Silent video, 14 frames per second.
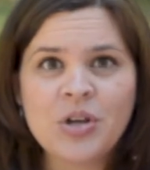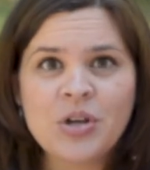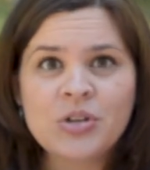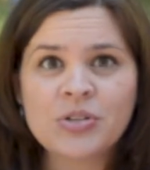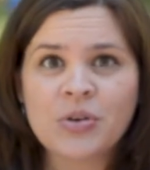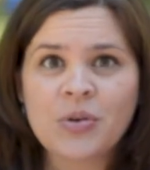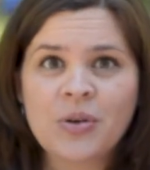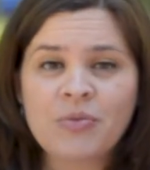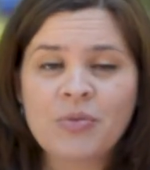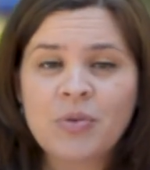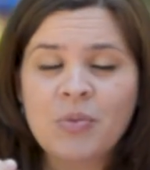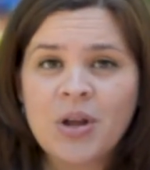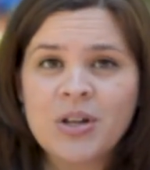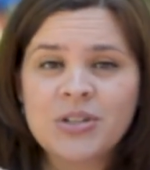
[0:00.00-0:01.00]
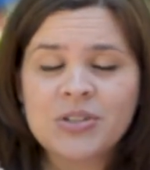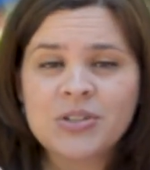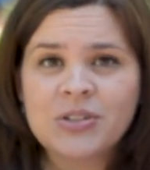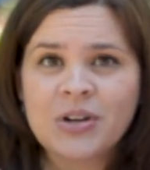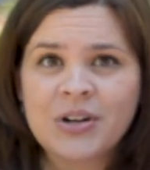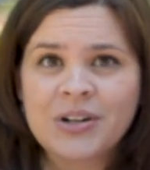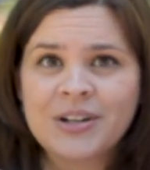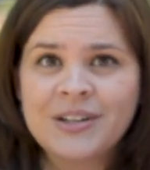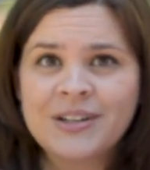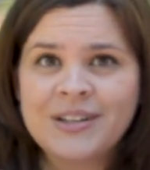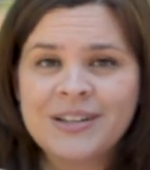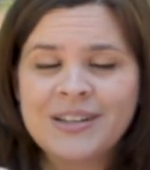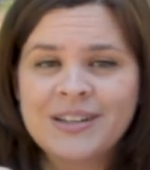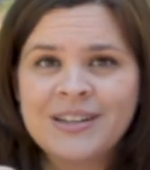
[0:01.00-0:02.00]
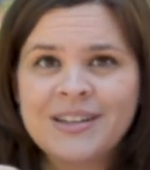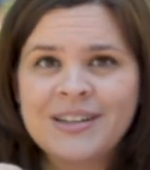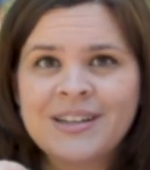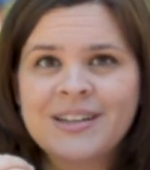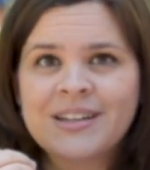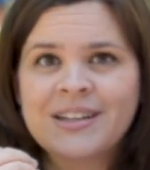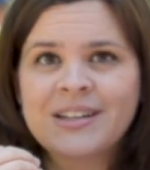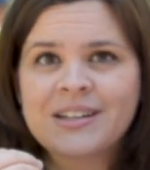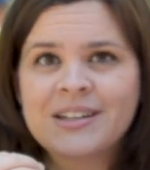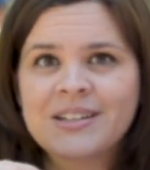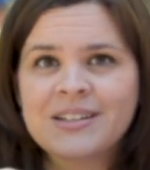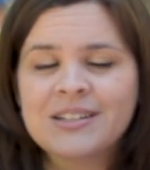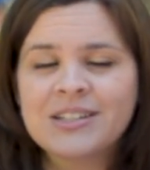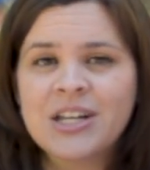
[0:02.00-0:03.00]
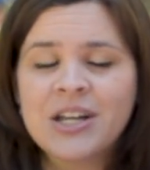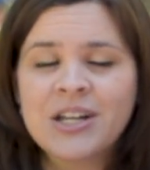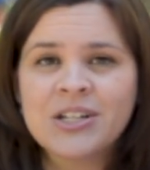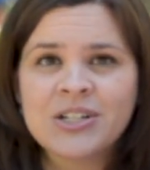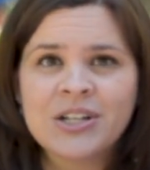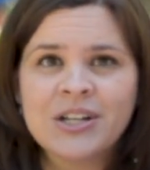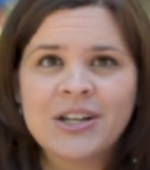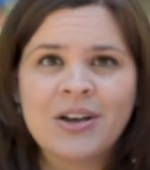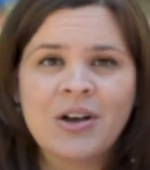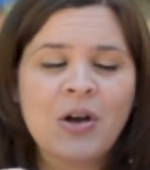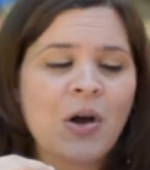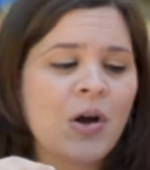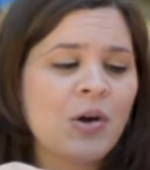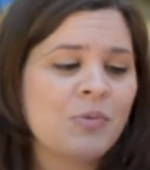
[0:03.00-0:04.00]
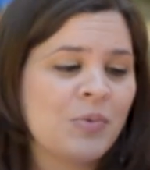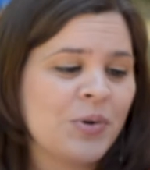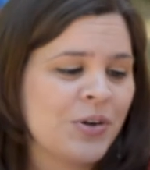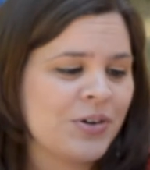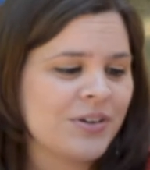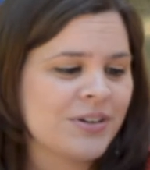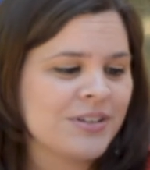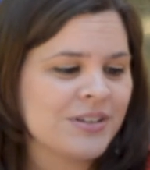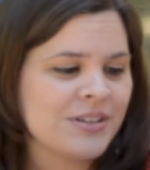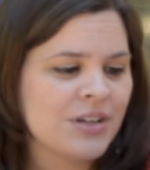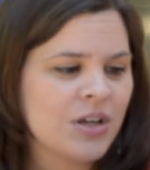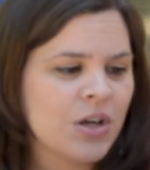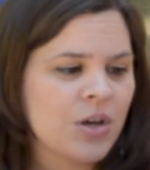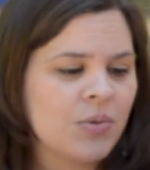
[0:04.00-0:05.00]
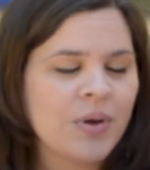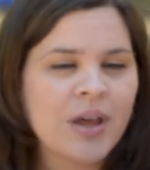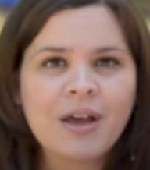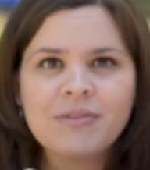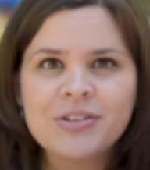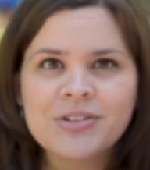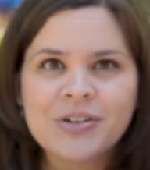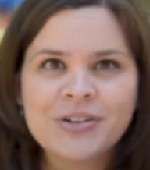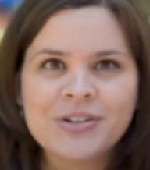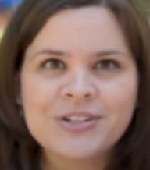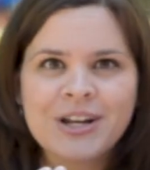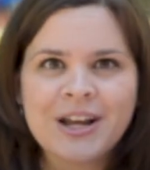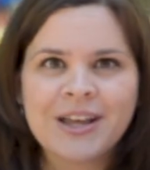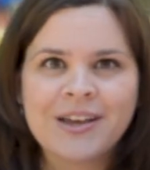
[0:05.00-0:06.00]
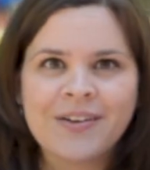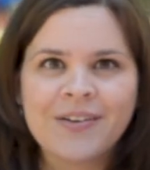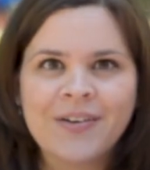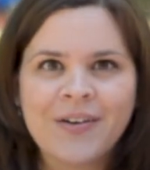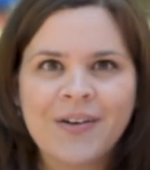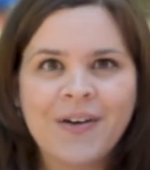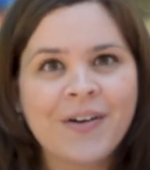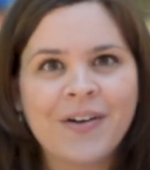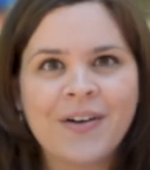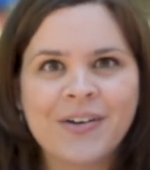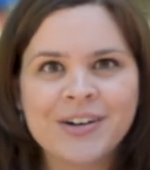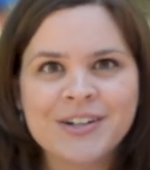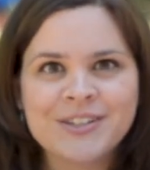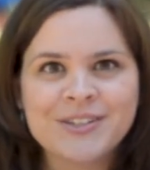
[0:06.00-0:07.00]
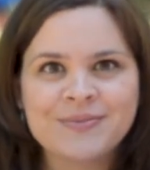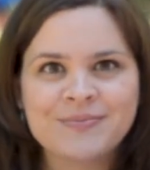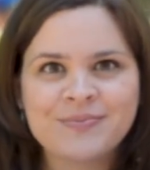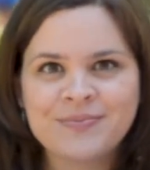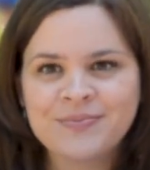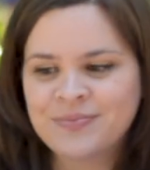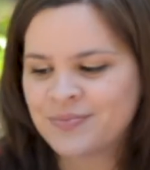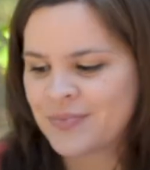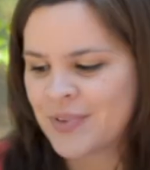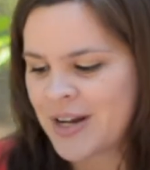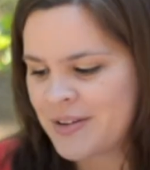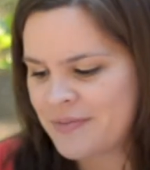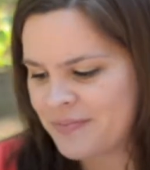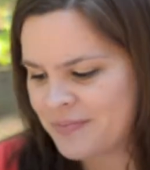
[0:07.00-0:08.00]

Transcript: So if we want to start changing our words, we have to start checking our hearts, right?